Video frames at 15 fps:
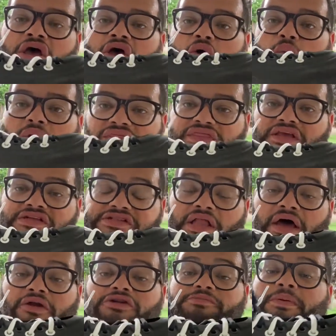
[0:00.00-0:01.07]
with these
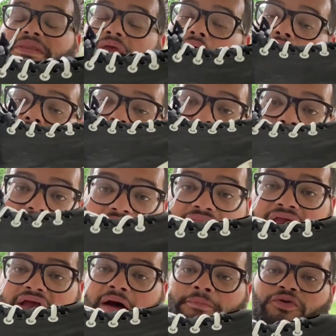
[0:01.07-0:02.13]
liners. But they are
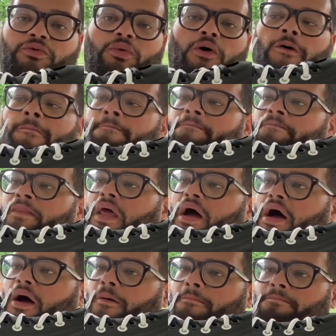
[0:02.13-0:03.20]
really comfortable.
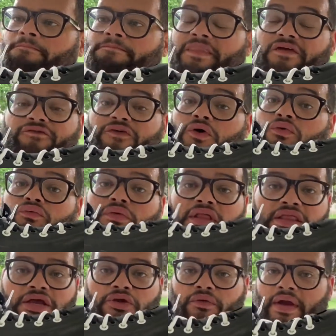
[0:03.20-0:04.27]
They feel
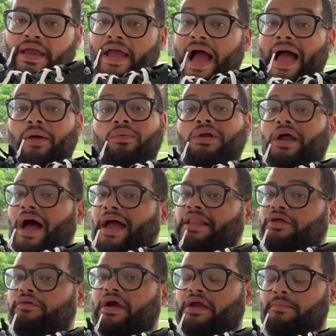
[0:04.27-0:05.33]
really great. I would
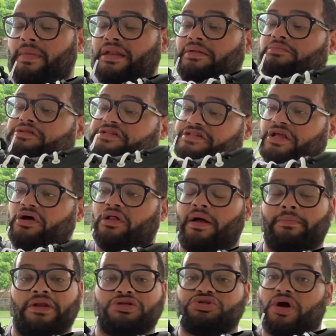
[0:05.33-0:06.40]
highly recommend them still.
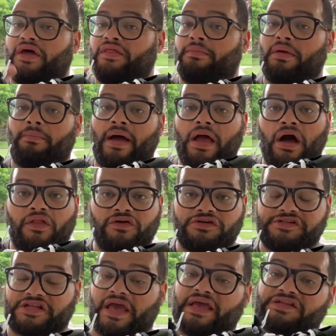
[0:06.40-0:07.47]
I'm going to try them in my other
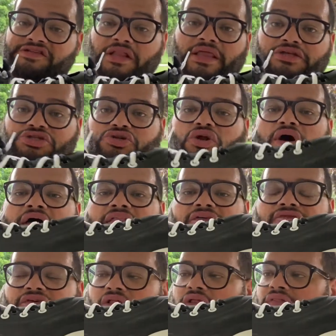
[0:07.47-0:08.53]
skates. I'll let you know how they
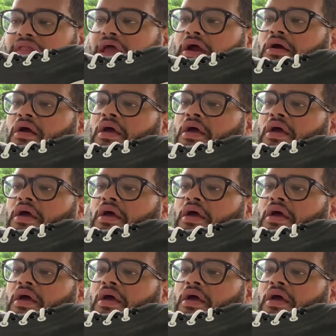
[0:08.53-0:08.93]
feel in there.